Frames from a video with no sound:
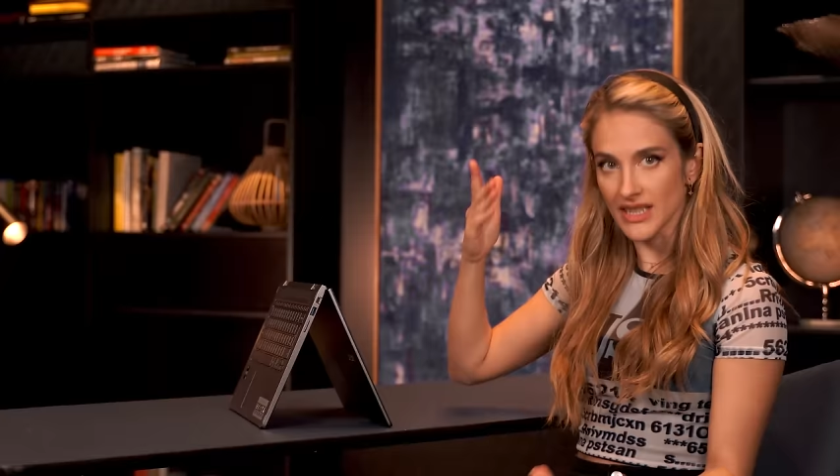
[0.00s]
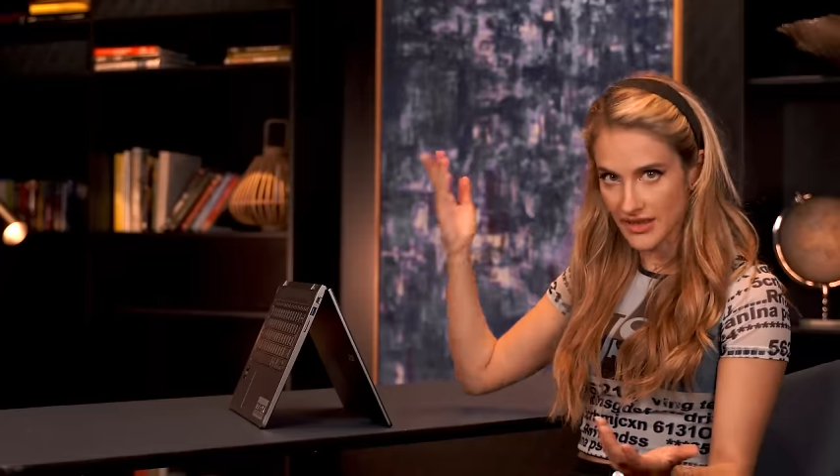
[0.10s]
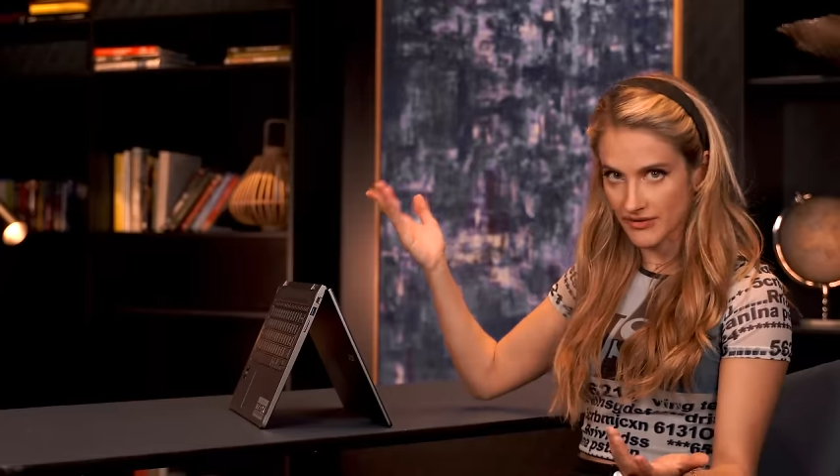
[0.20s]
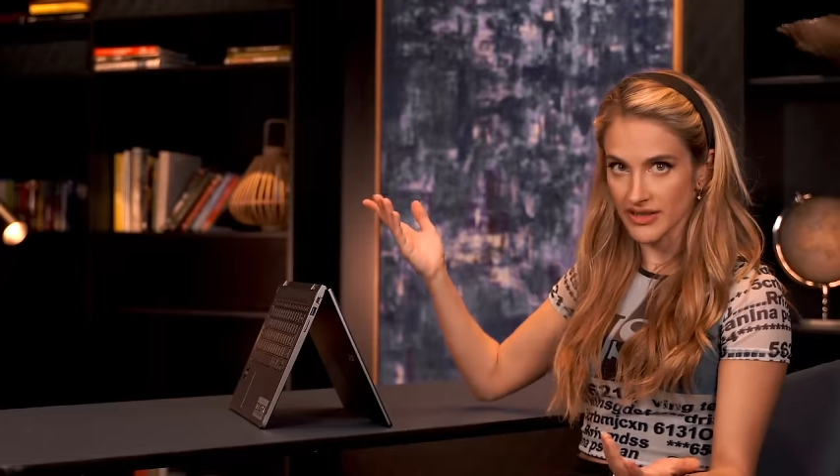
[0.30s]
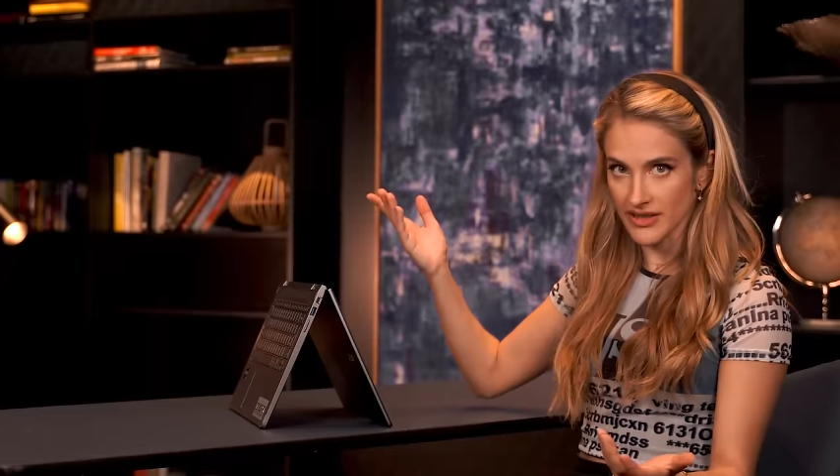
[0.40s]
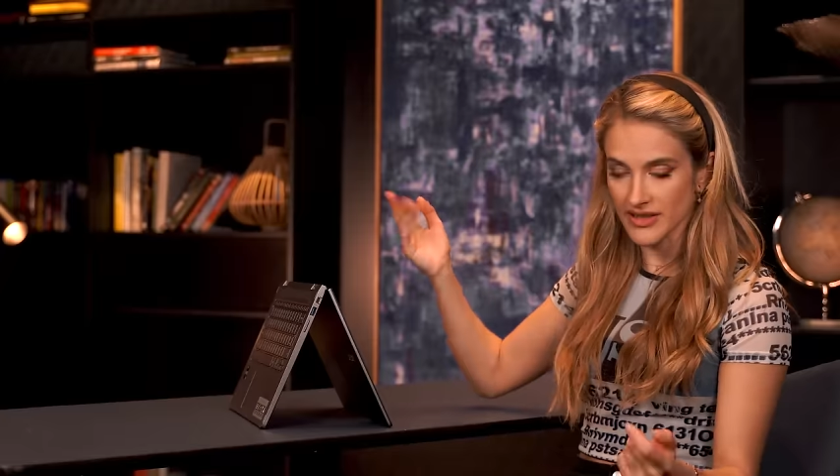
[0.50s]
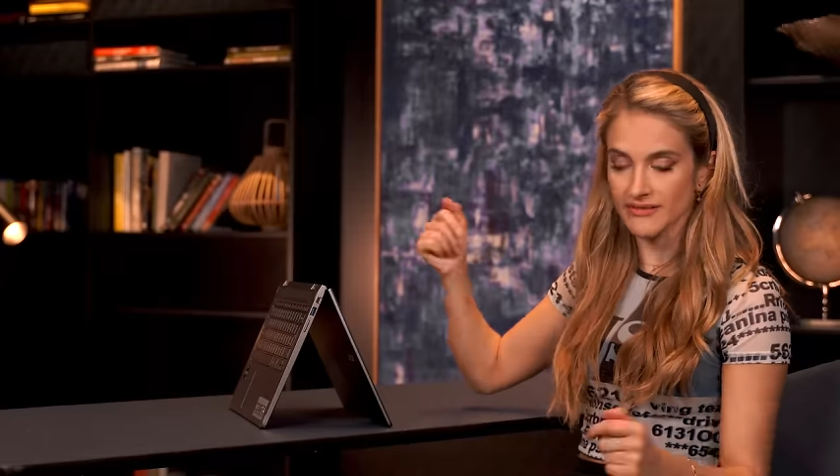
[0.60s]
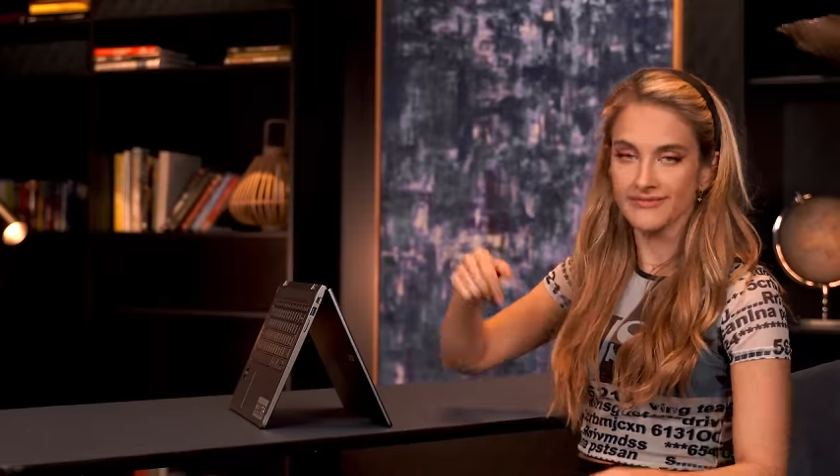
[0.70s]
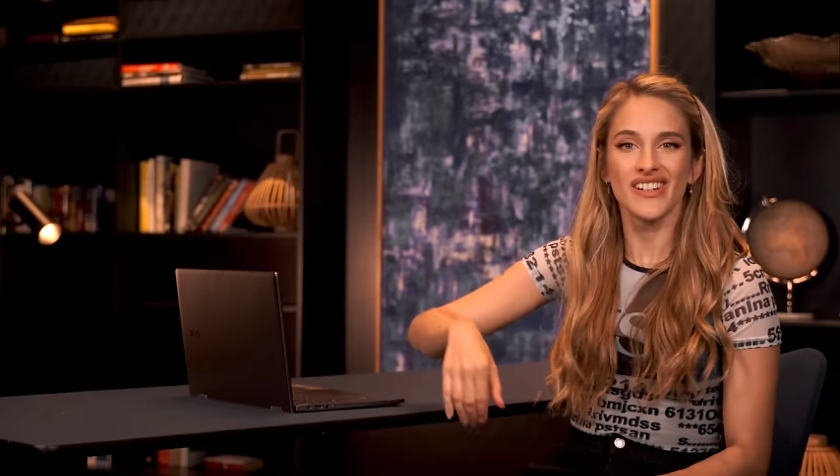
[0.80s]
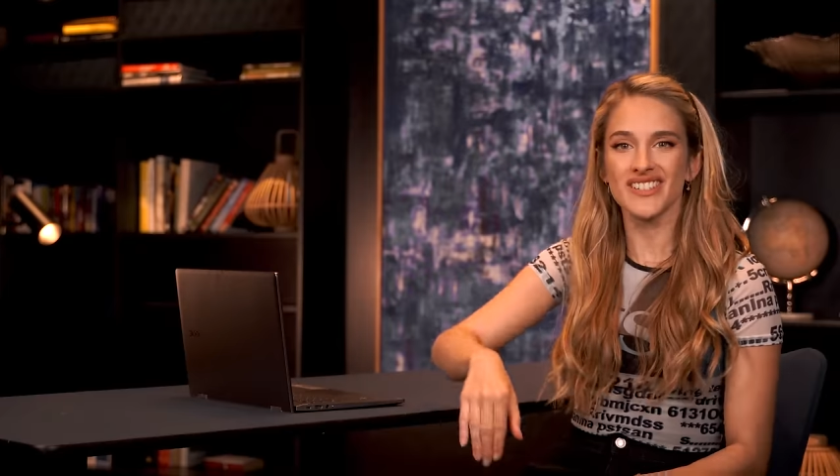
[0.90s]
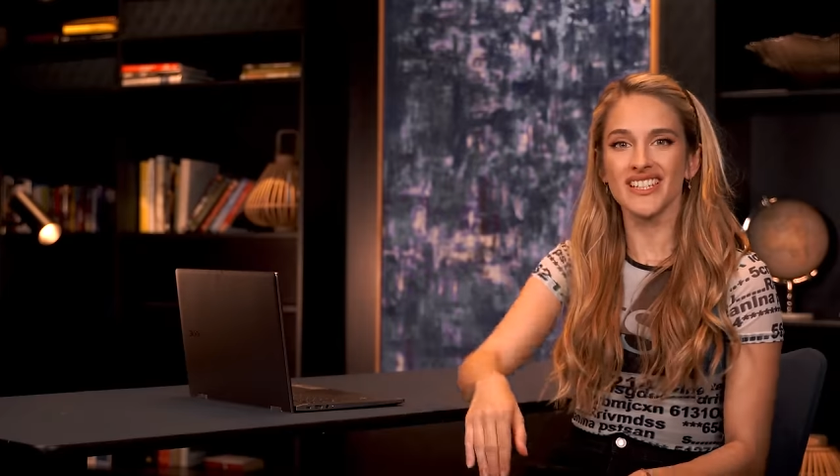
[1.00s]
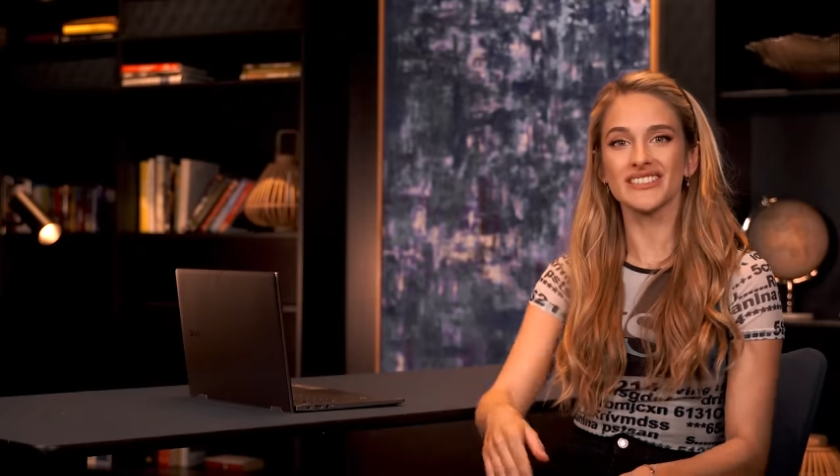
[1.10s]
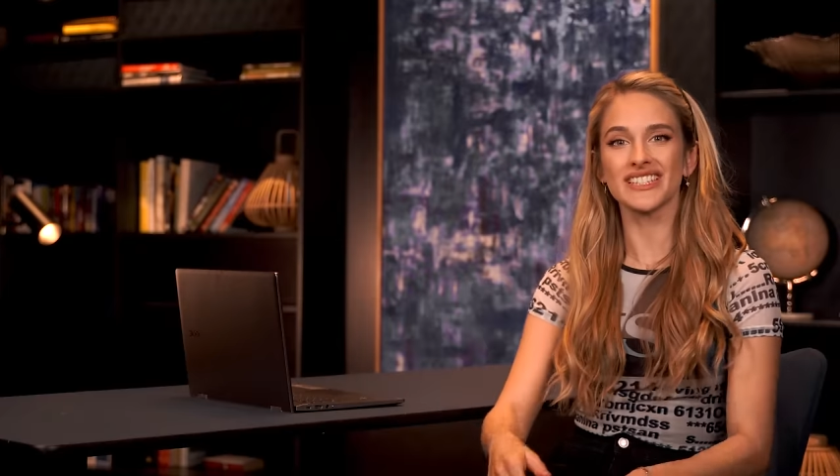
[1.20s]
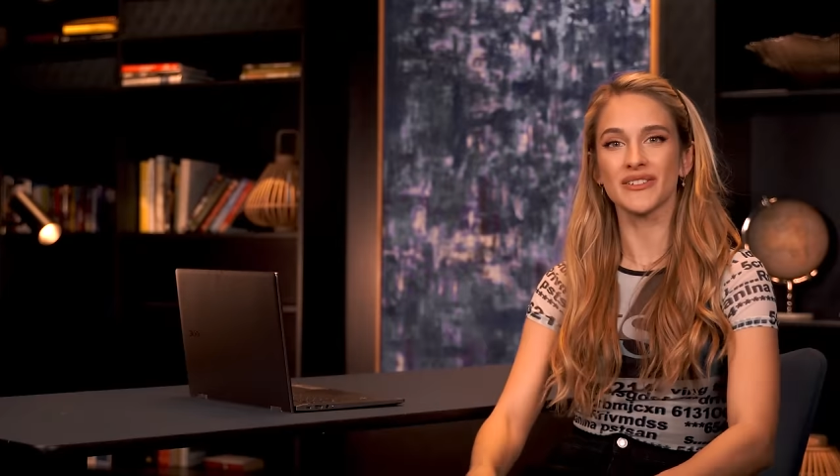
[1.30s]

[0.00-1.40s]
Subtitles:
The difference. For sound,